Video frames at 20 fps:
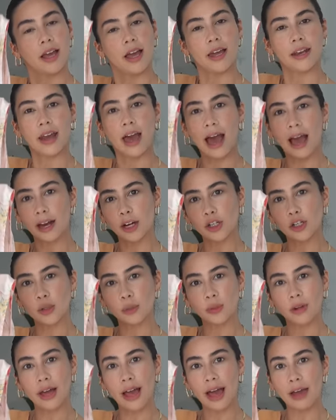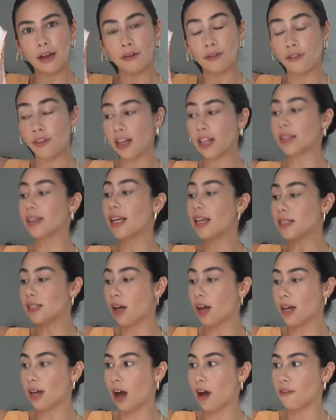an actual outfit. This
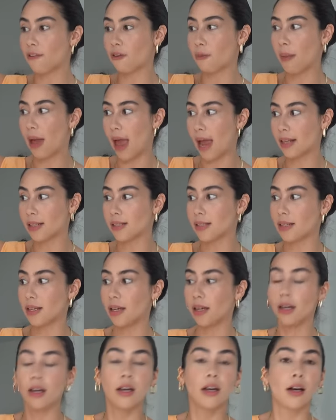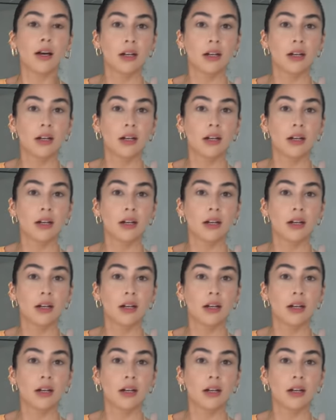I got from Etsy.